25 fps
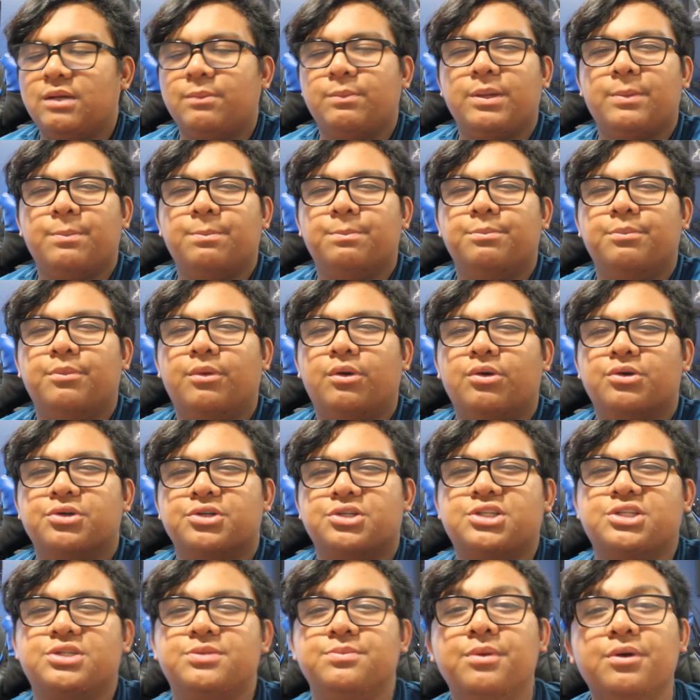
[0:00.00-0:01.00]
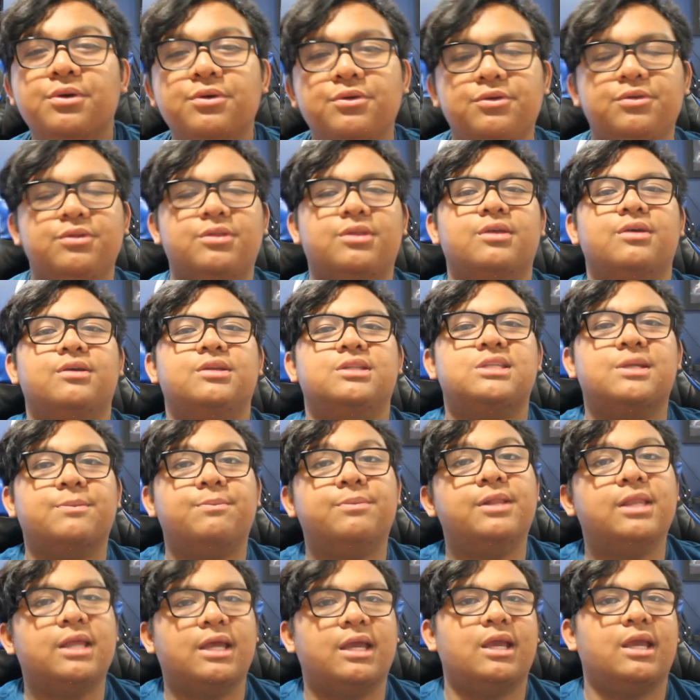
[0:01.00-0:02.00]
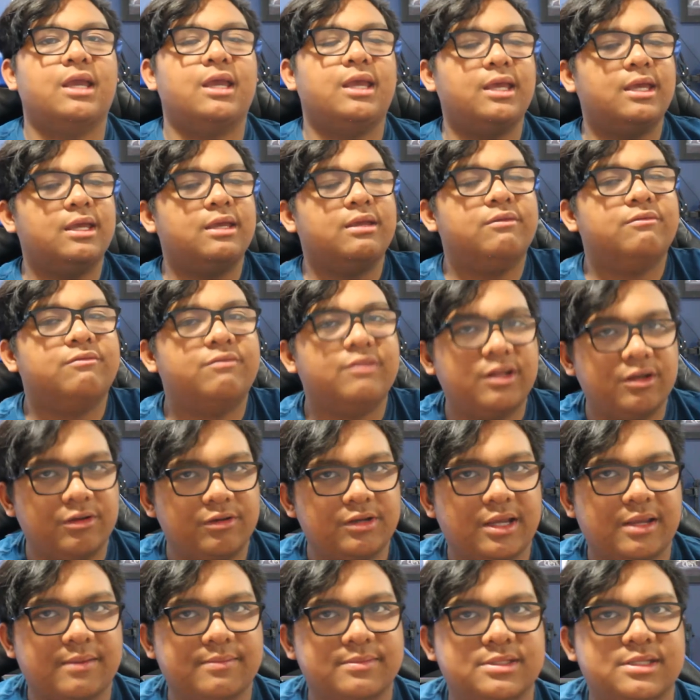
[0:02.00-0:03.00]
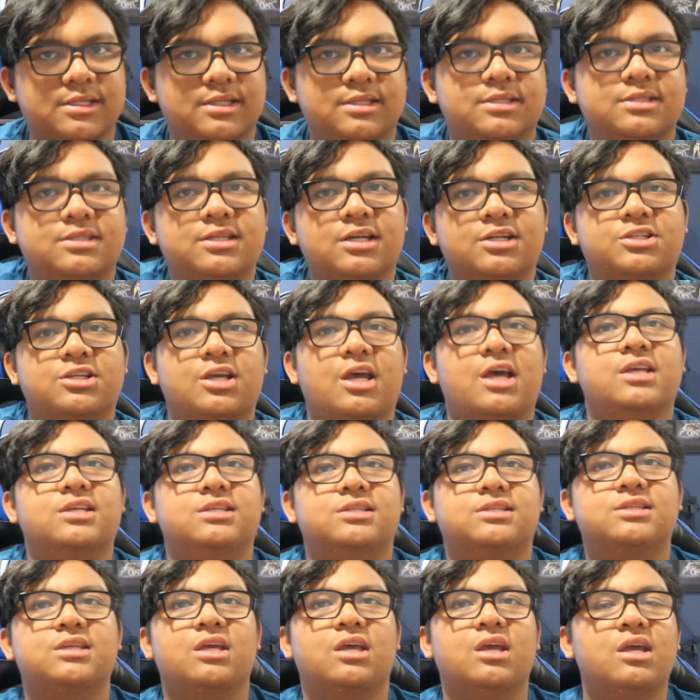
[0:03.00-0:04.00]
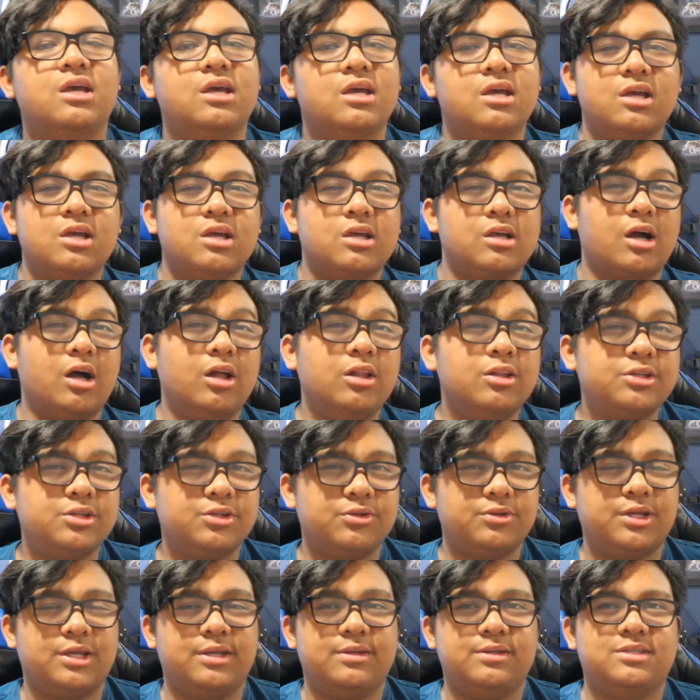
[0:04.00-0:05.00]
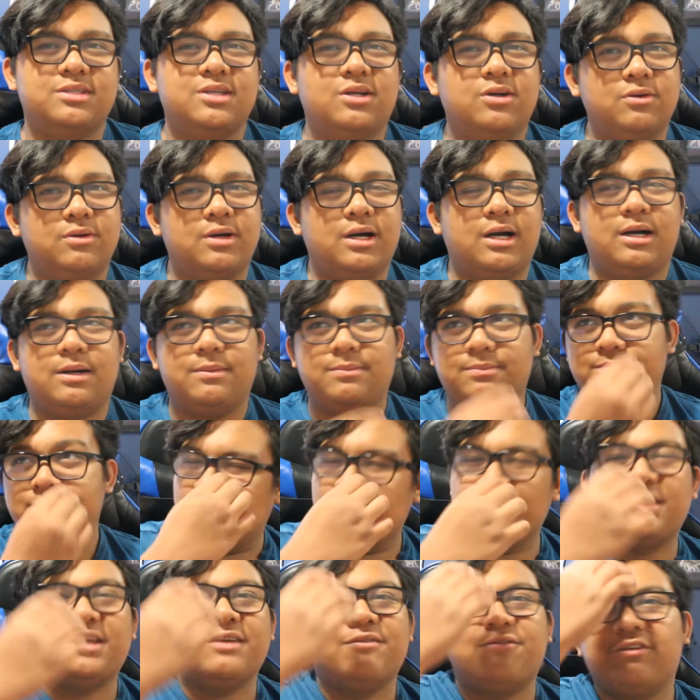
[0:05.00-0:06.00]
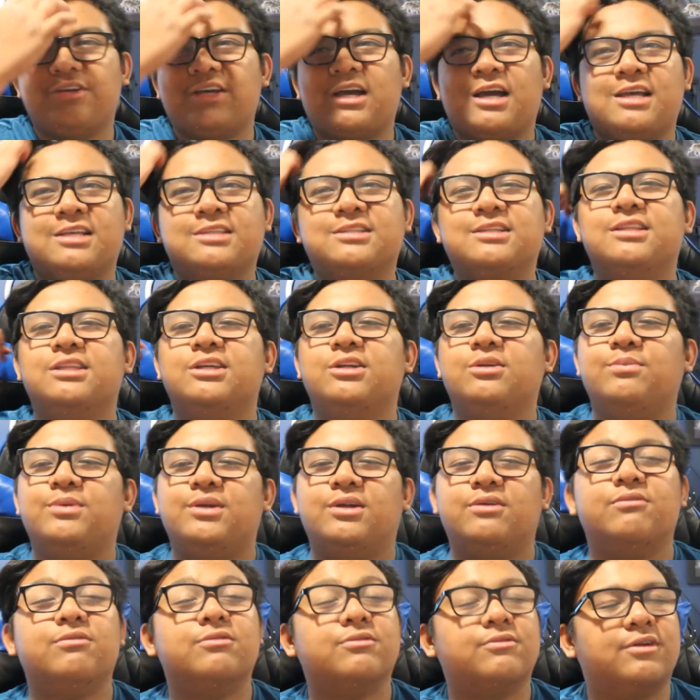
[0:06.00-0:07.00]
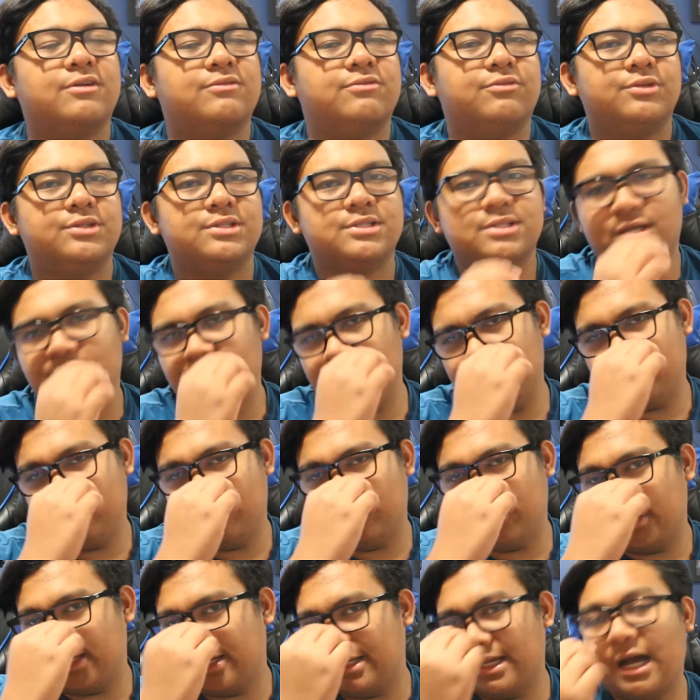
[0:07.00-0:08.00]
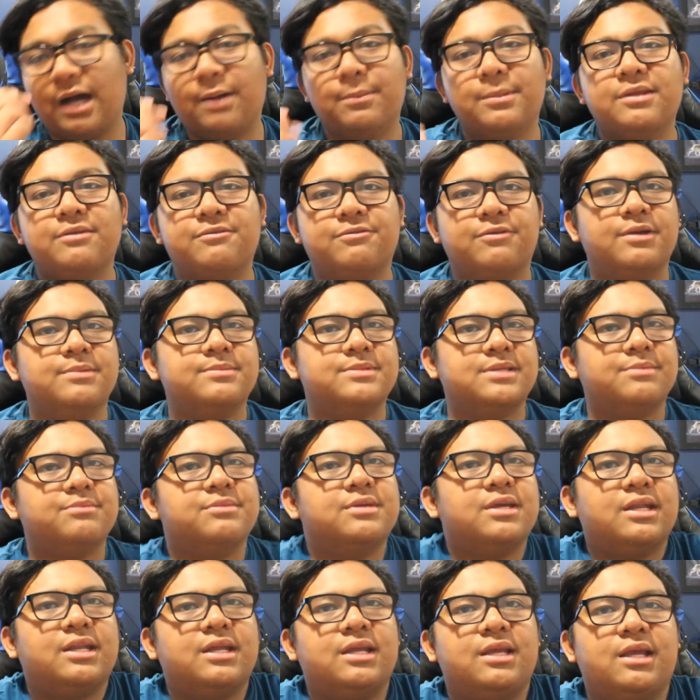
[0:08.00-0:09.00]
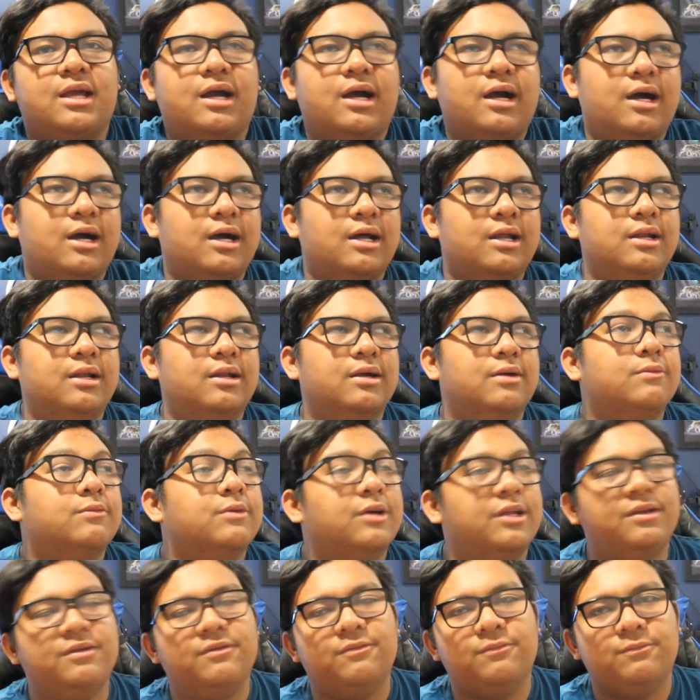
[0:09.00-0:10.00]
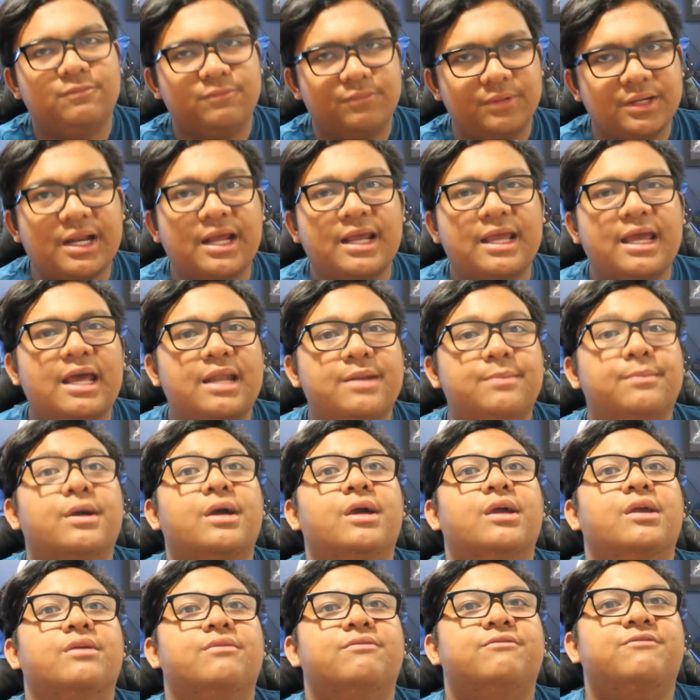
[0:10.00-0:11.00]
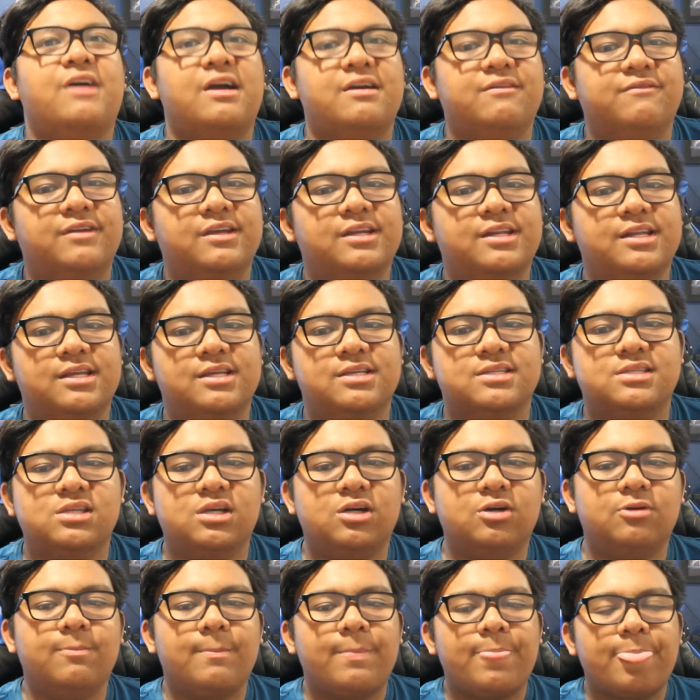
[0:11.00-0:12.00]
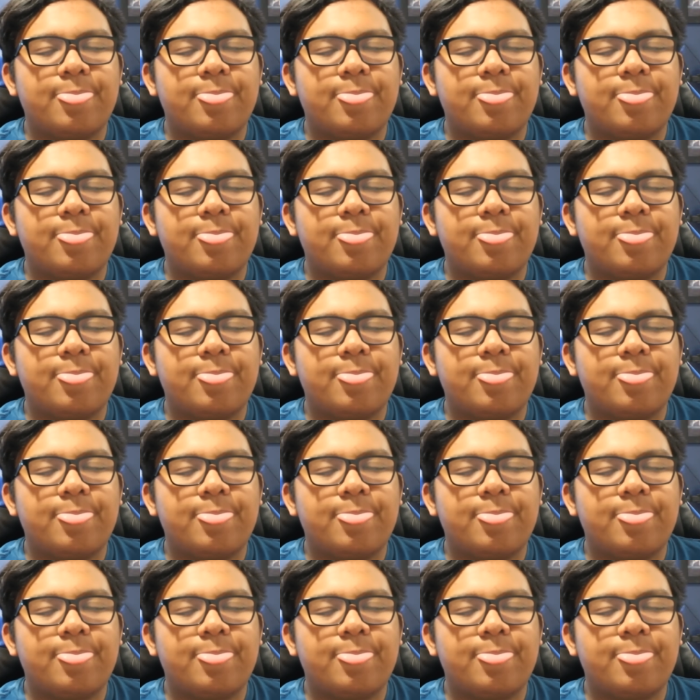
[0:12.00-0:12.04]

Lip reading: bit more smooth to play video games in, such as Call of Duty. So let me give you guys a little bit of a reference of how many frames I'm getting on when I had my 580. So